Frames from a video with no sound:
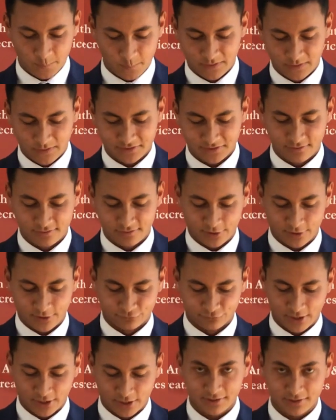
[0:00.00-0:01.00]
we'd like to thank
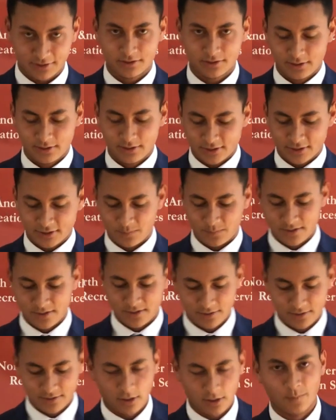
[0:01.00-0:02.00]
Rick.
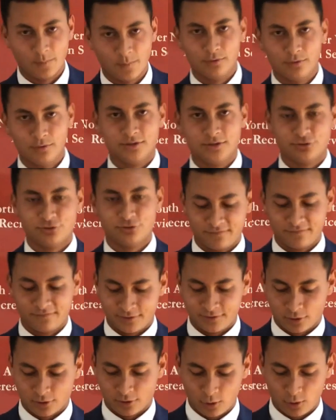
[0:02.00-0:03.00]
Committed, humble, and driven
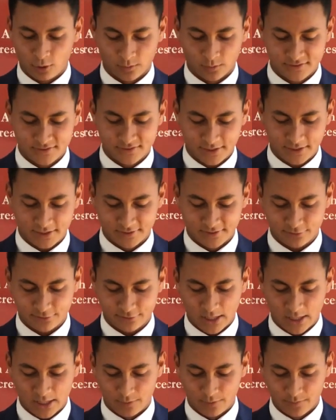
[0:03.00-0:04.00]
are all words that can
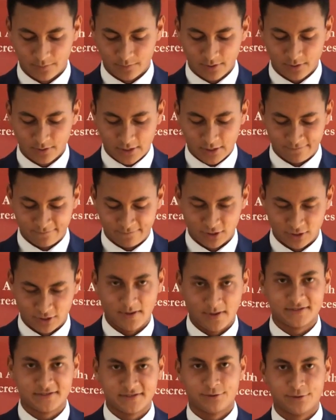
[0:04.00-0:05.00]
describe him, and for the
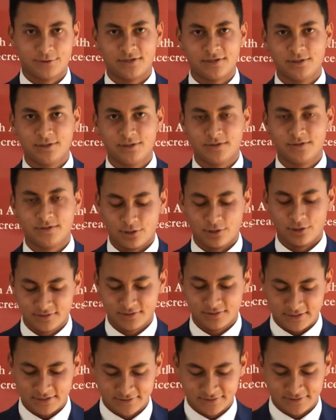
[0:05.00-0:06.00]
past 32 years,
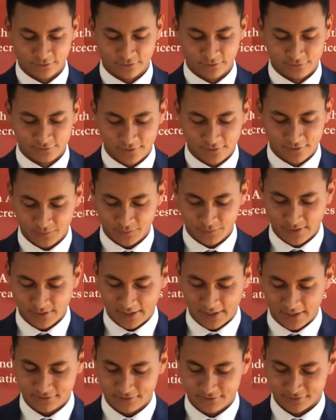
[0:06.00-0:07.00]
he has delivered nothing but
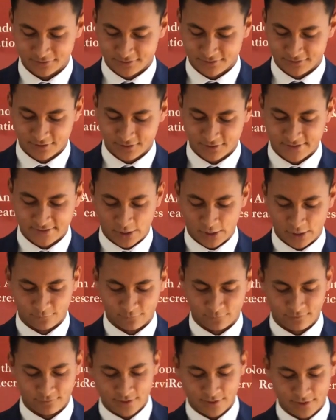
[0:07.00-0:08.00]
excellence to the town of
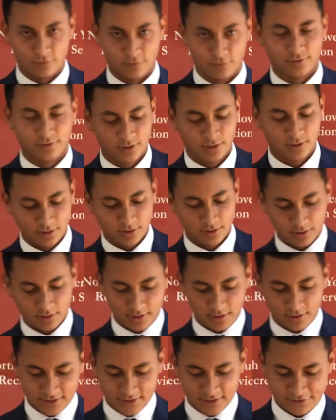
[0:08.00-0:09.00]
North Andover.
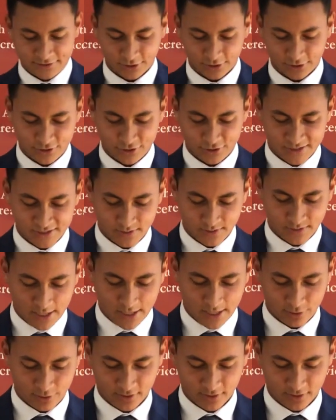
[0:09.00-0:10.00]
He took a chance in
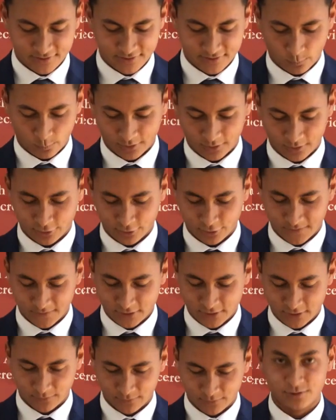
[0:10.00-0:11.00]
hiring us to work during the
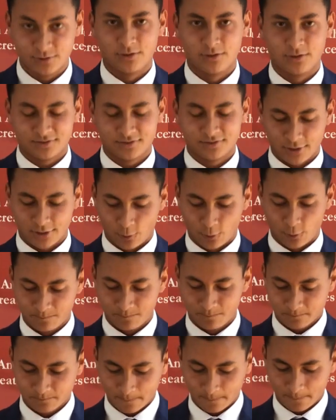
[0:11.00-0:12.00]
summer 2 years ago,
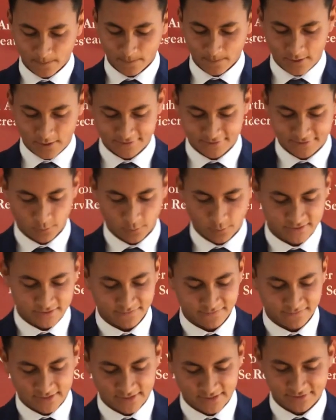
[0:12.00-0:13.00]
and has always
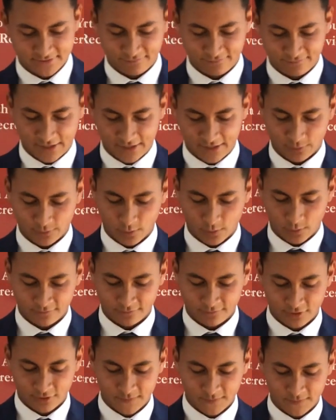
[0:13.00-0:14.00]
emphasized the fact that working
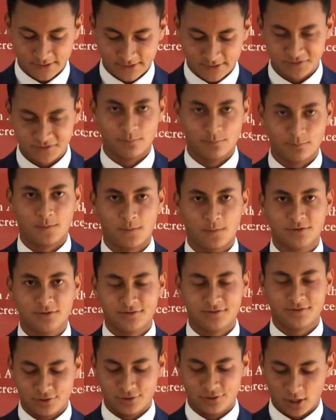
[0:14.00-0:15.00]
for the Youth Center is more than
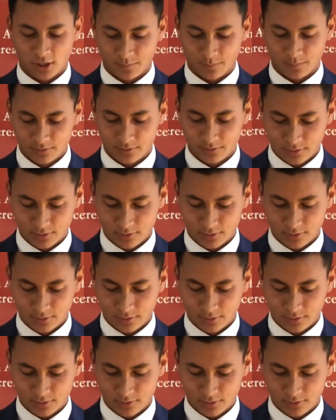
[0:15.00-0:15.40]
just a job.